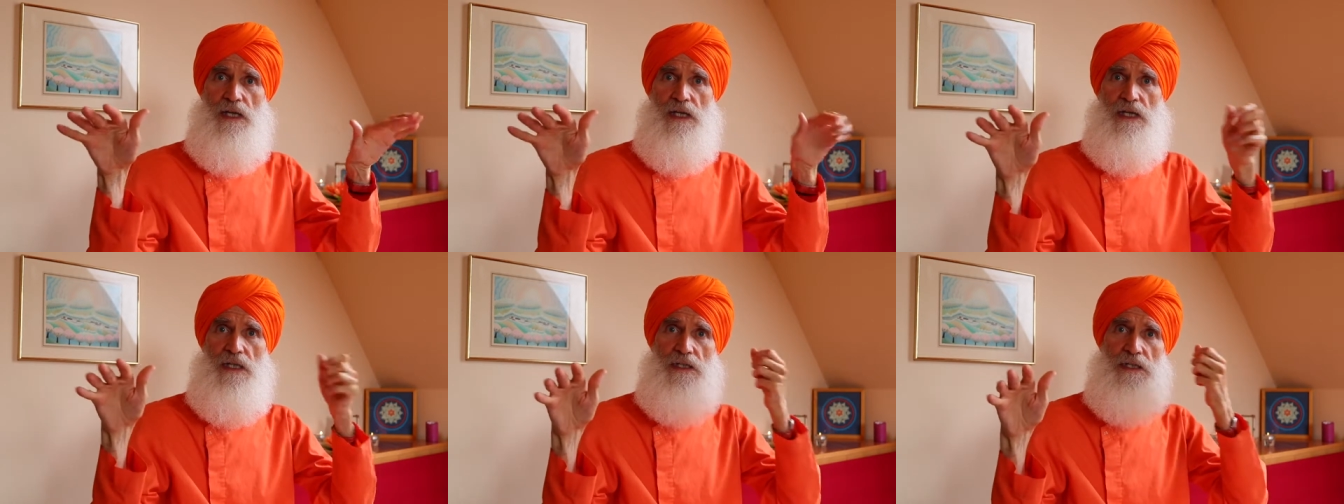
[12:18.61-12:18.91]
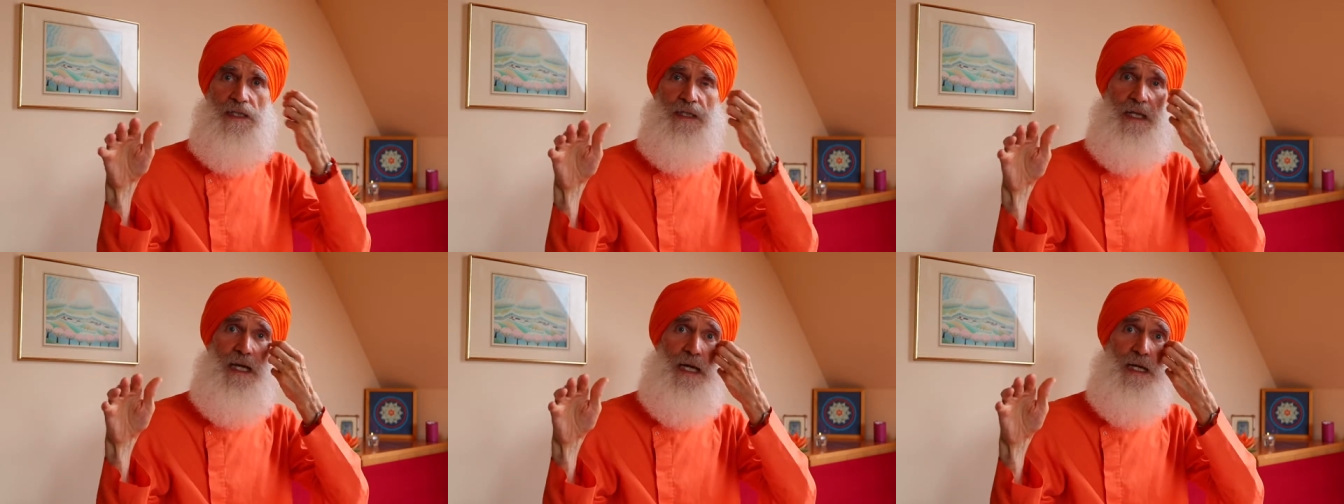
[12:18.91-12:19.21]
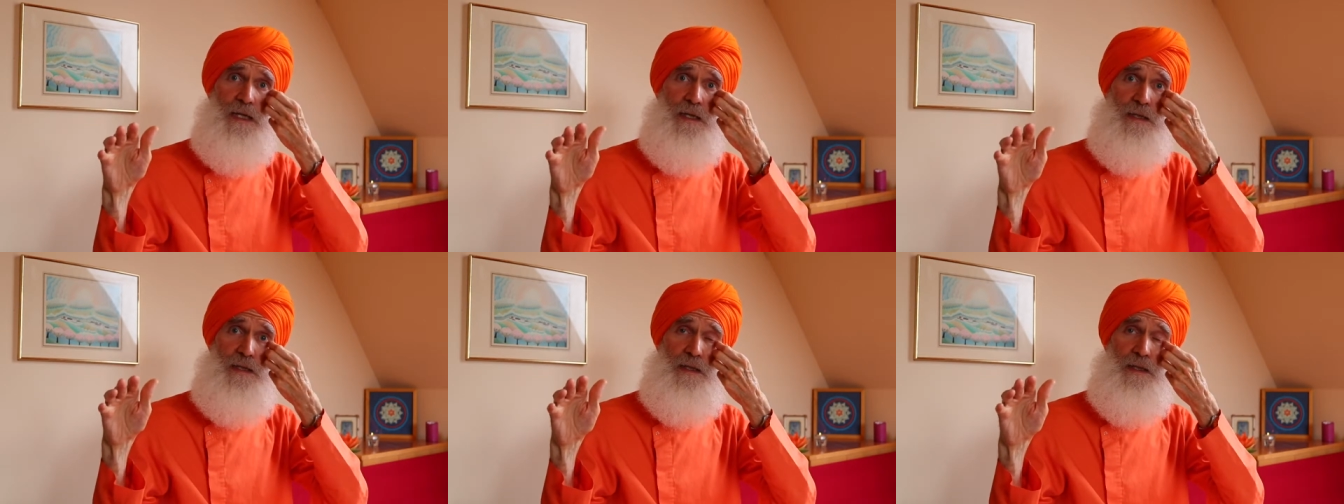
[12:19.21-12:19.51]
it's
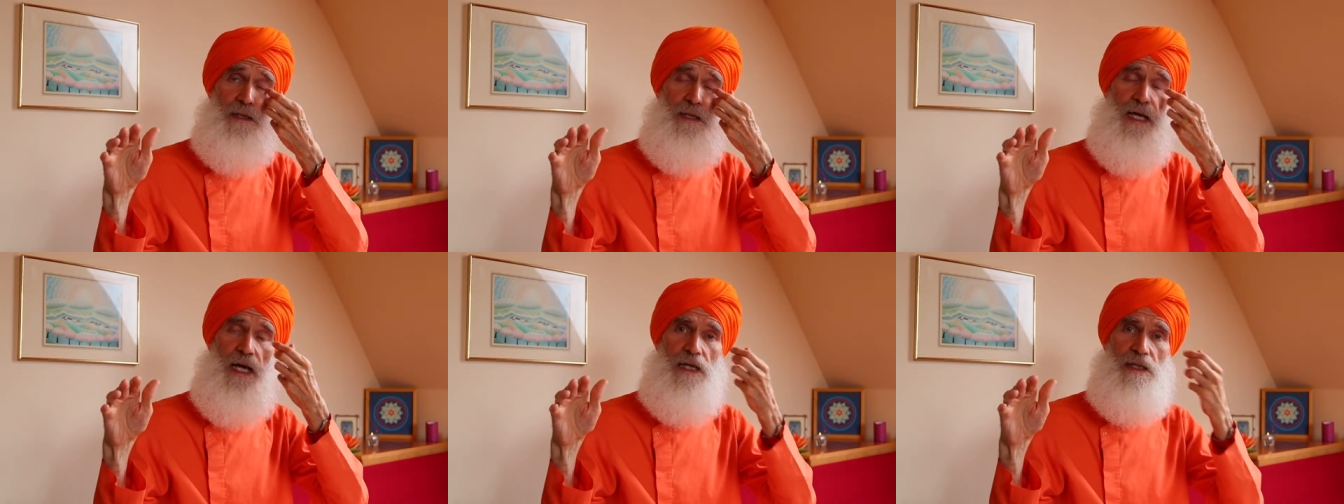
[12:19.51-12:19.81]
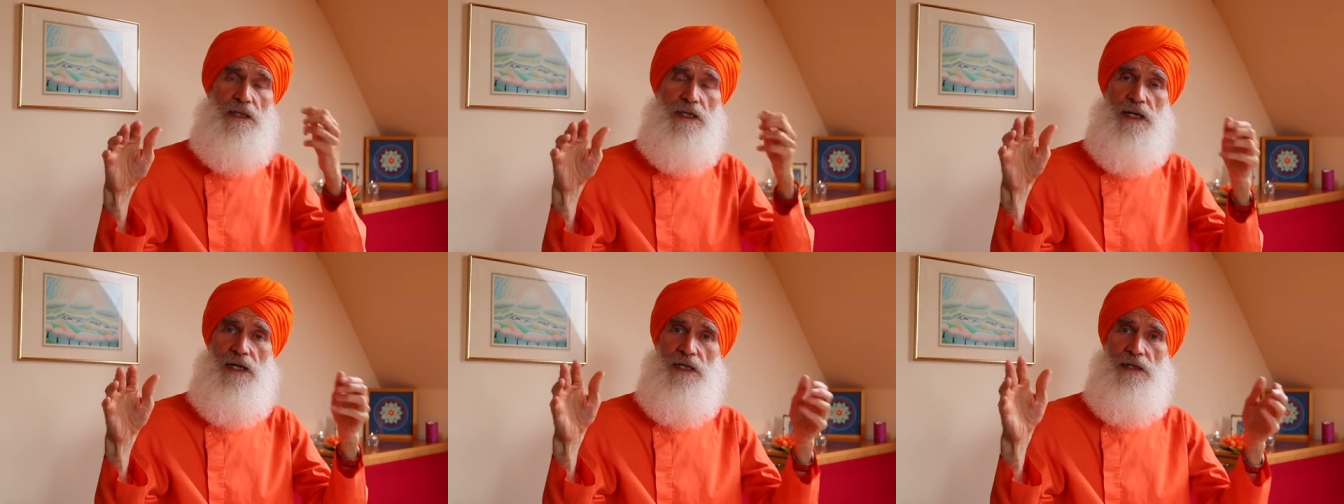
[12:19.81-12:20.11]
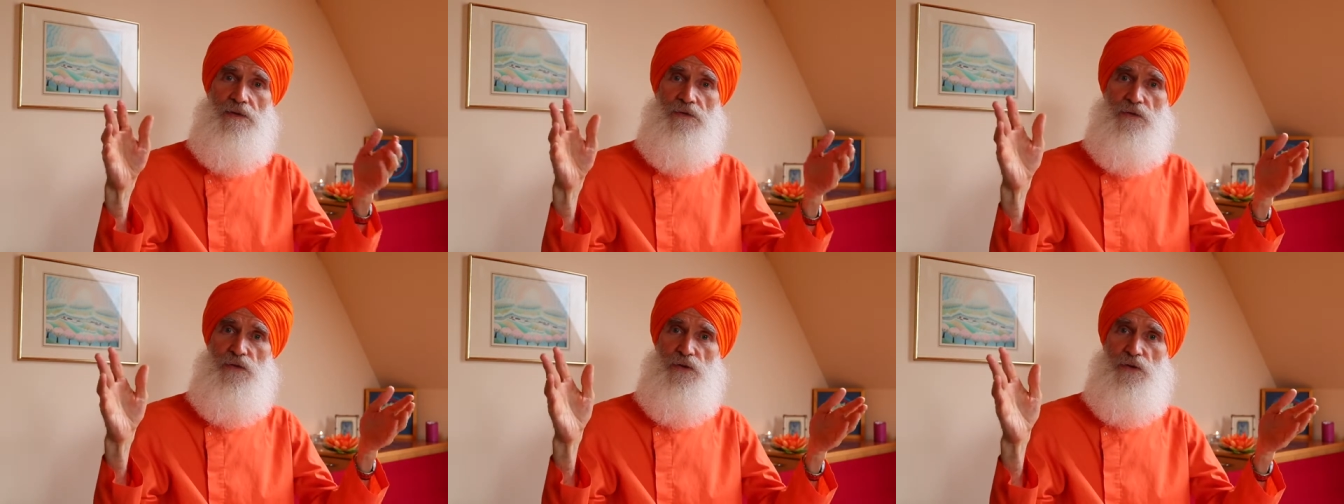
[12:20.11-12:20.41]
like that
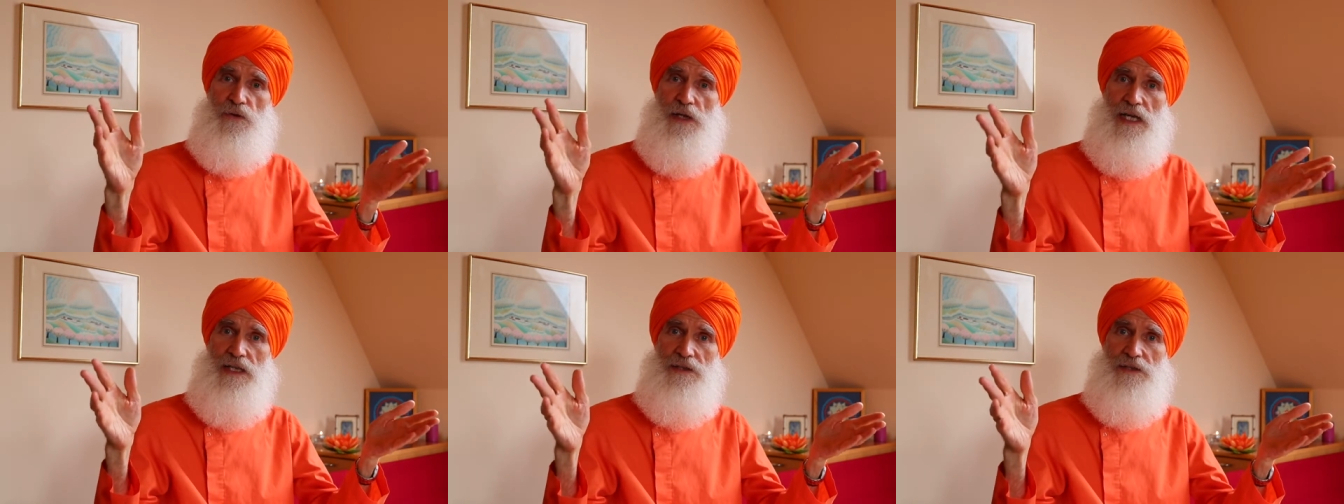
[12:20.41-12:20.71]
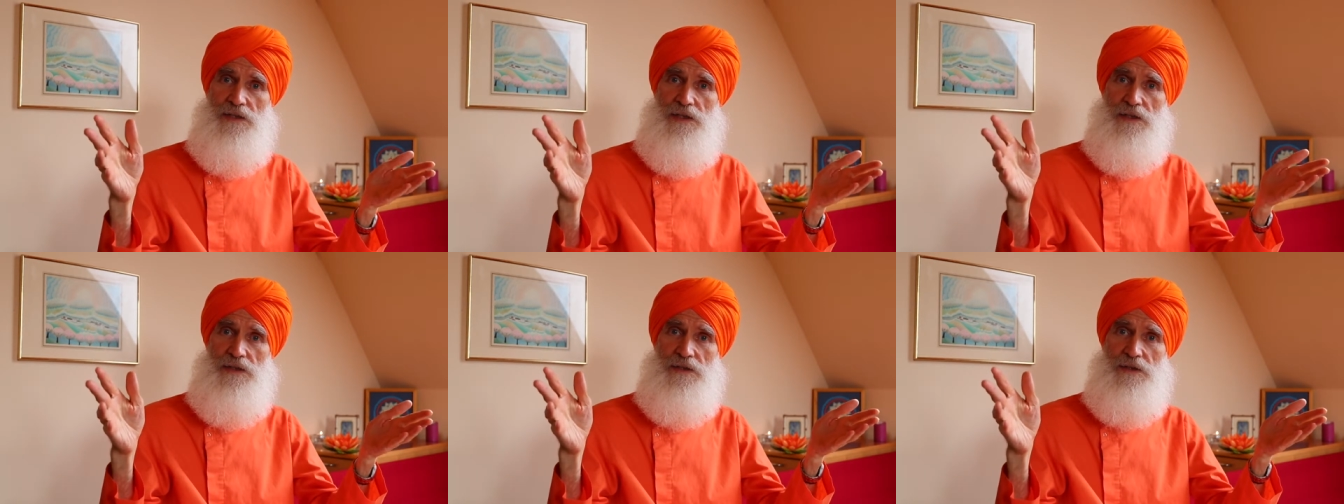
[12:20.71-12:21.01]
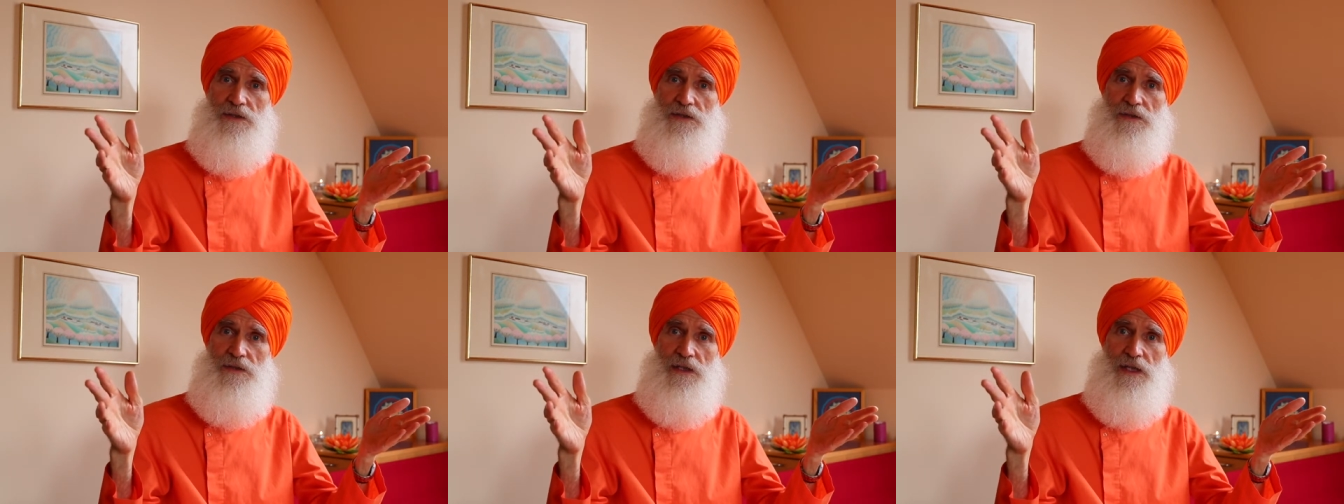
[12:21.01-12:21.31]
kind of
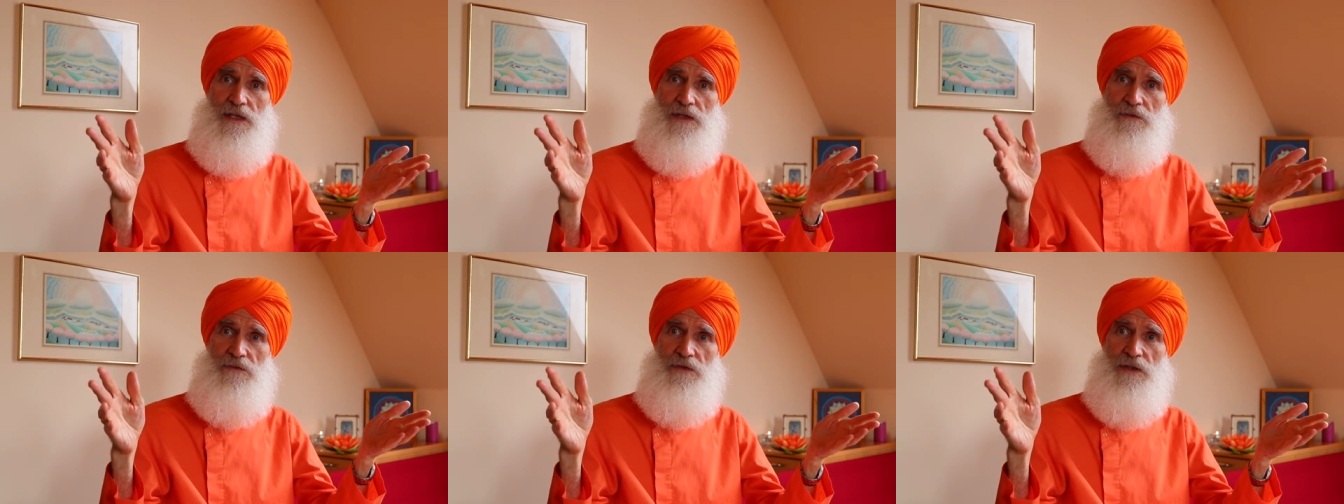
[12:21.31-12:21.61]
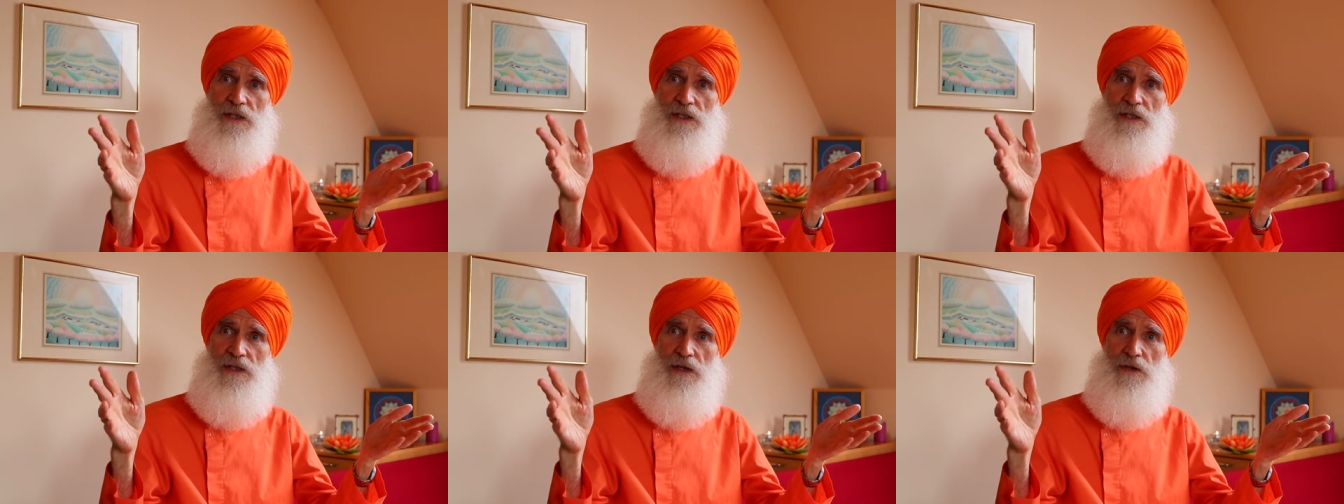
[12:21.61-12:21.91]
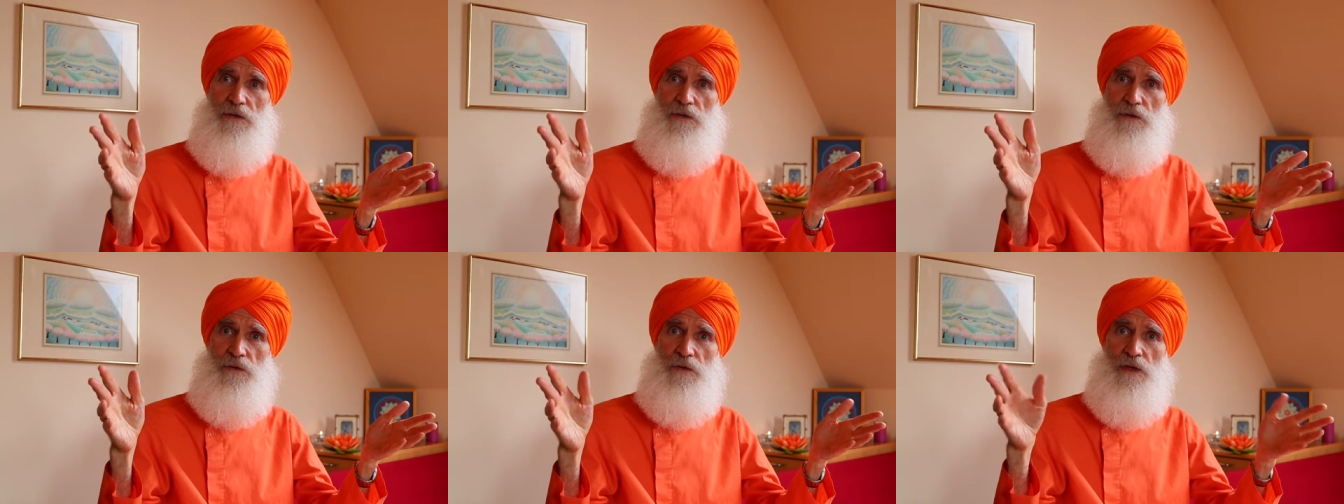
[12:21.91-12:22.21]
transition in a
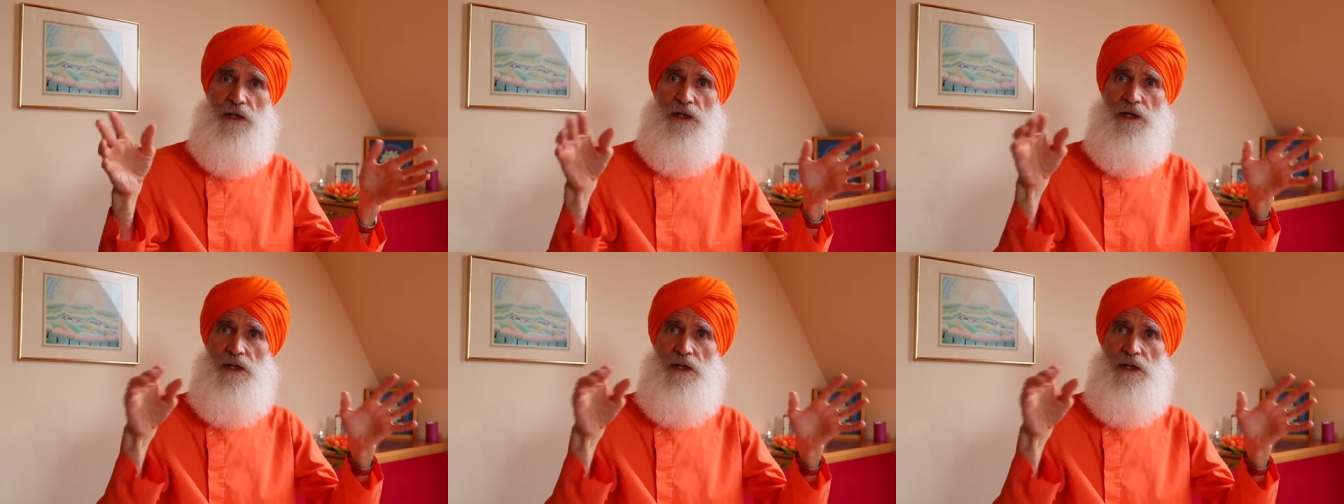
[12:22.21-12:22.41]
video